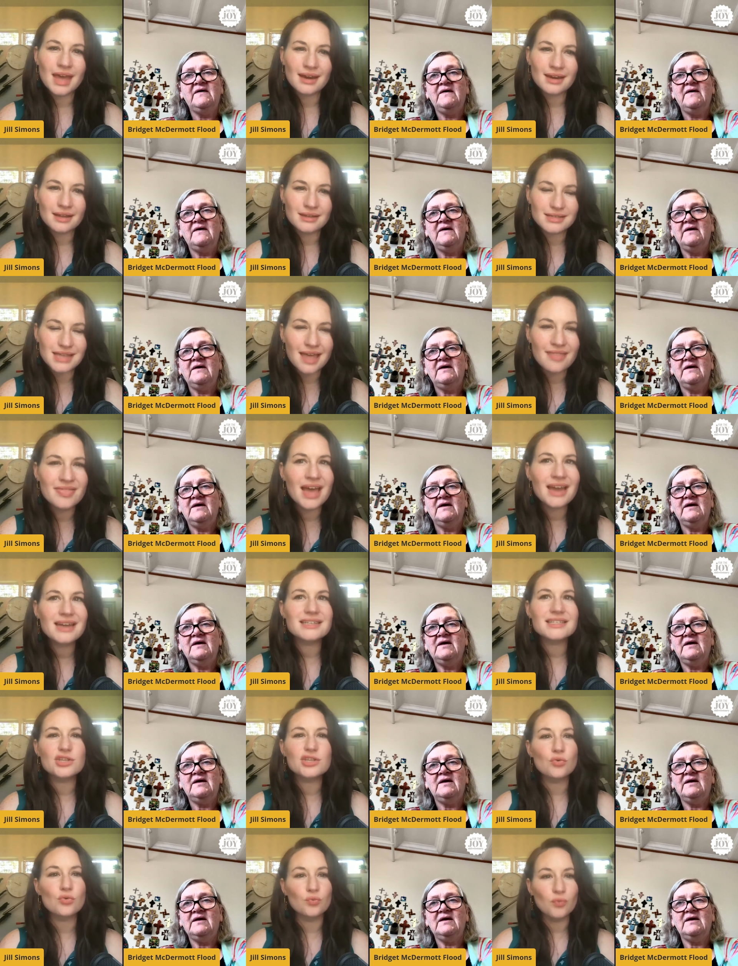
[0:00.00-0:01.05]
Speaker 1: is, and that
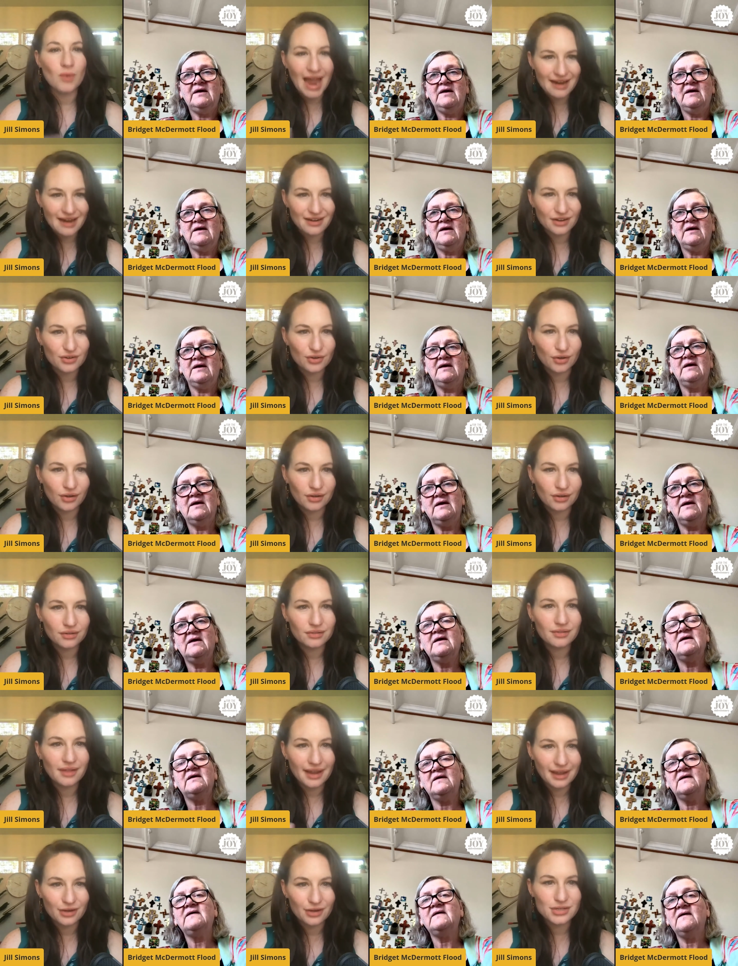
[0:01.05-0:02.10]
is so radical,
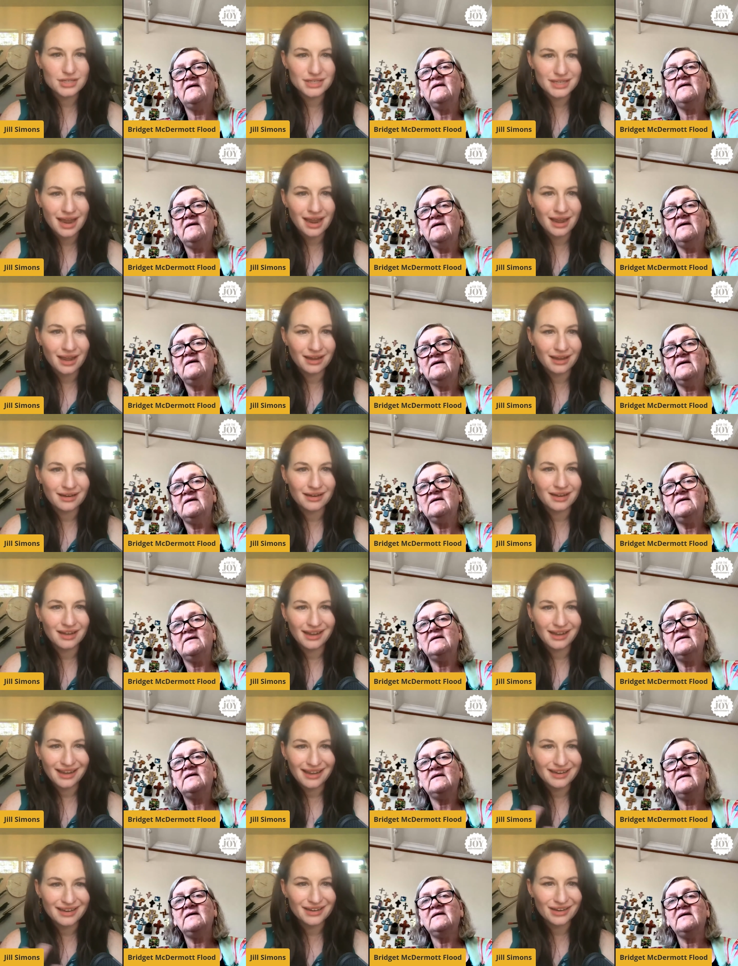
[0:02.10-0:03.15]
like you're saying,
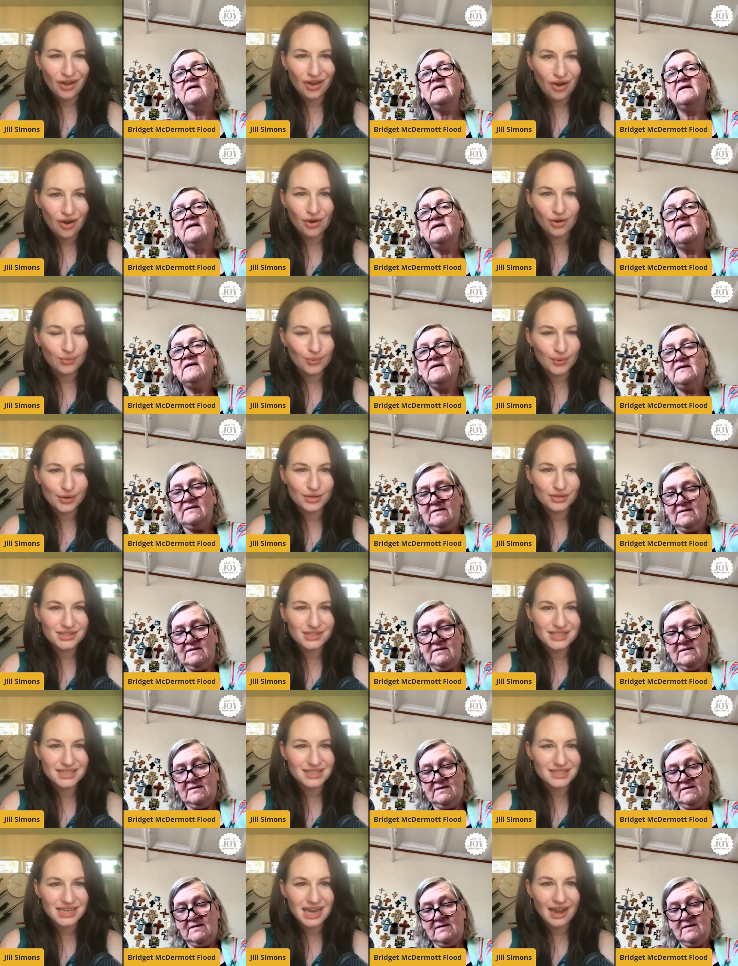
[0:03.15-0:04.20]
in our world
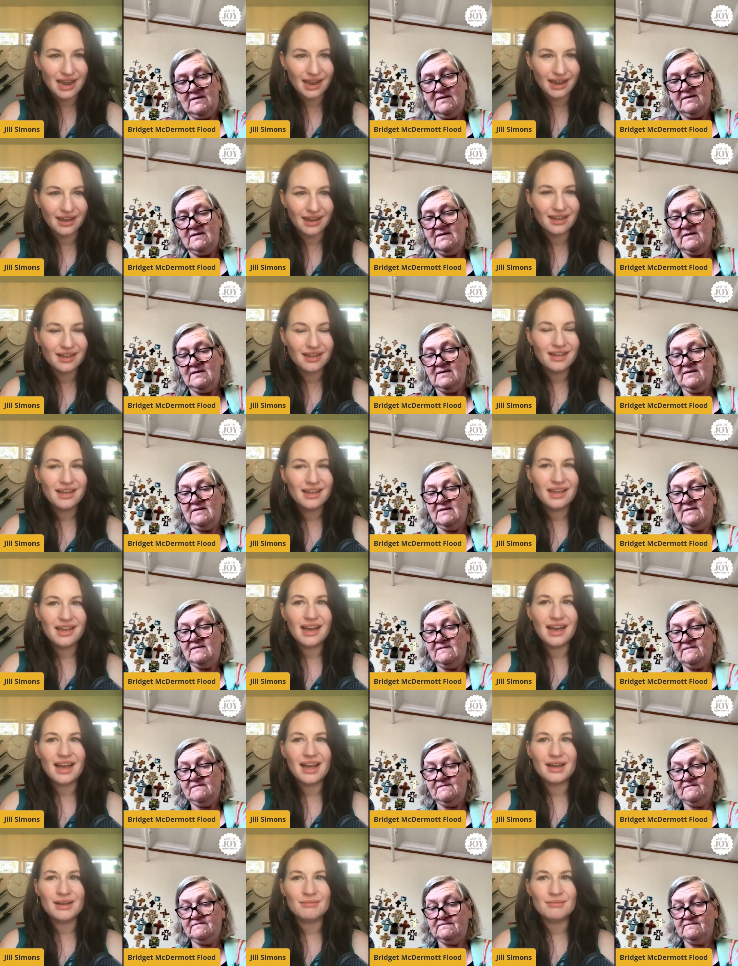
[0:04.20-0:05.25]
today.
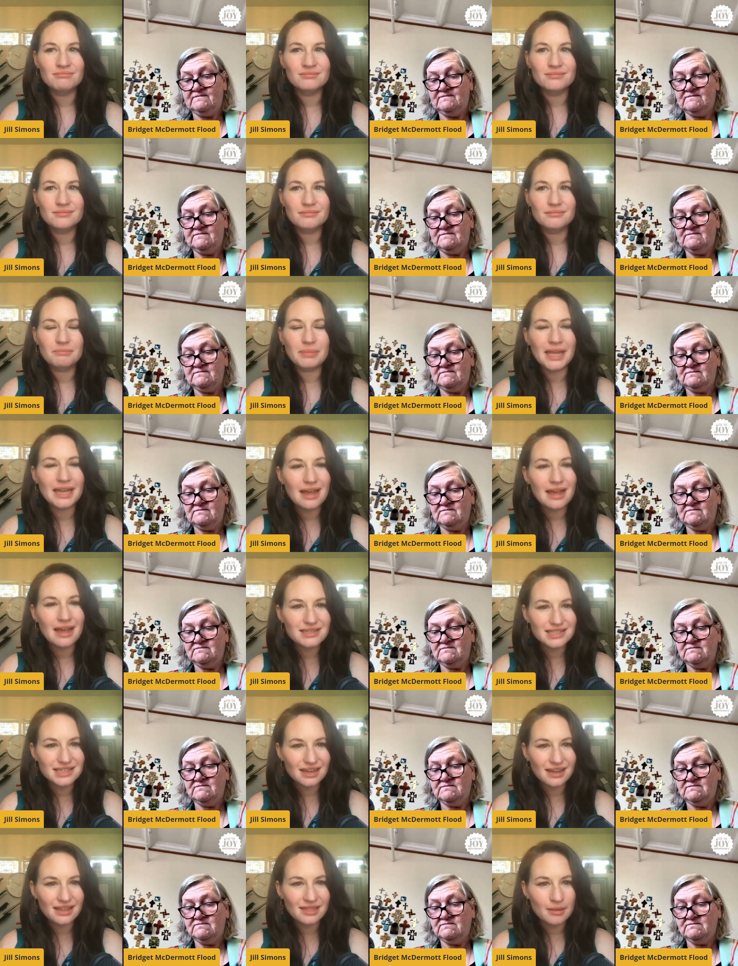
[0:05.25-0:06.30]
Um,
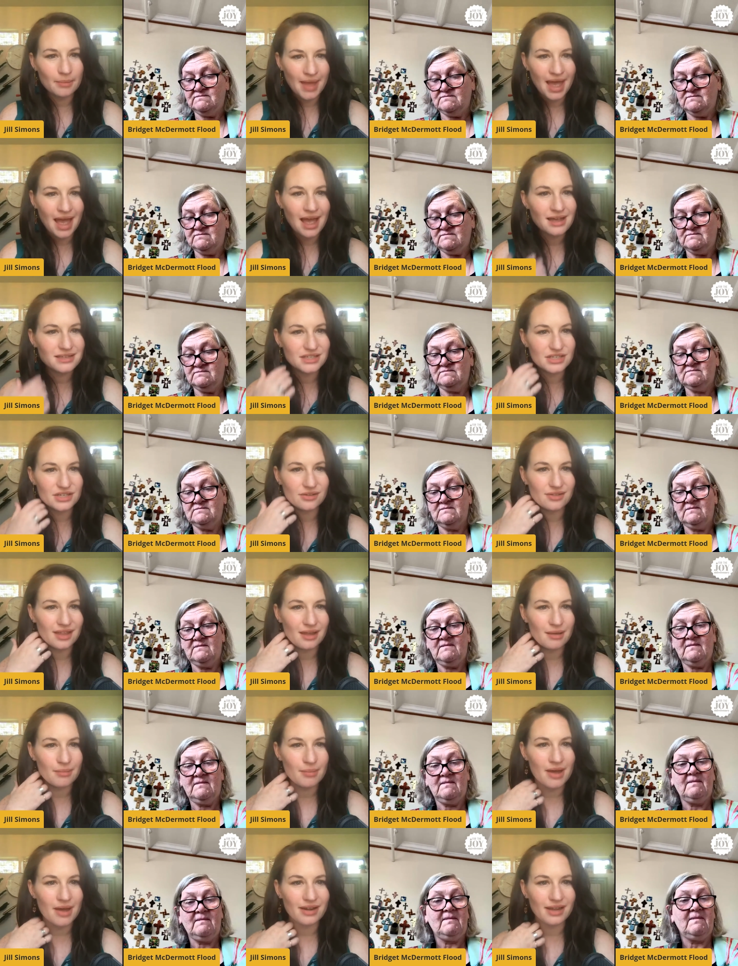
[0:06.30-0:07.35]
because in the past, you
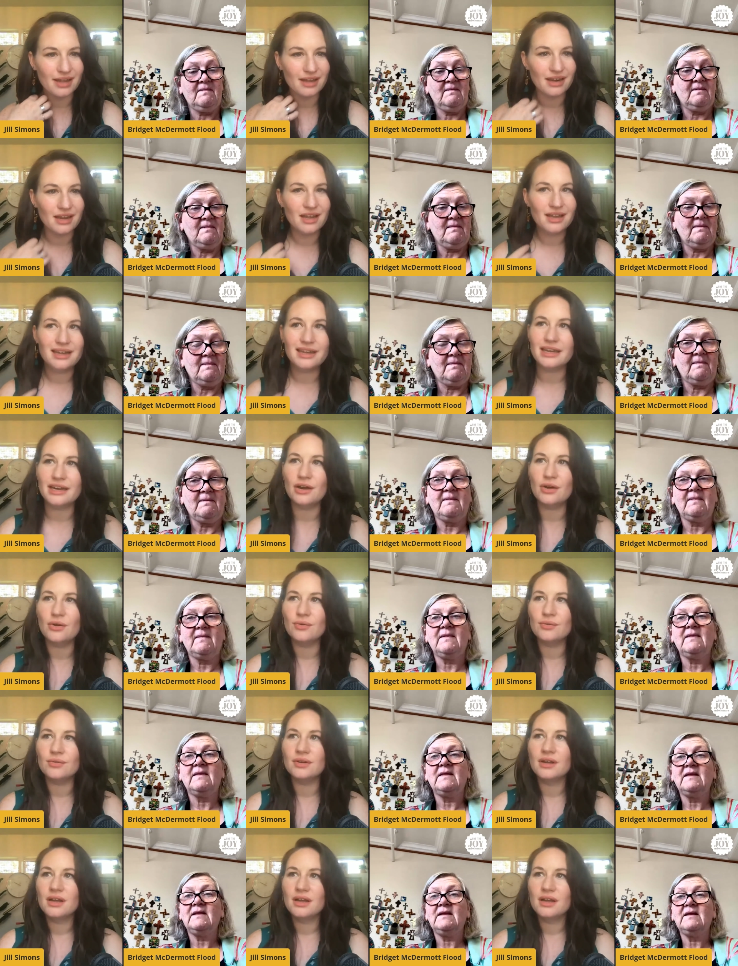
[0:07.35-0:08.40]
think about it, you know,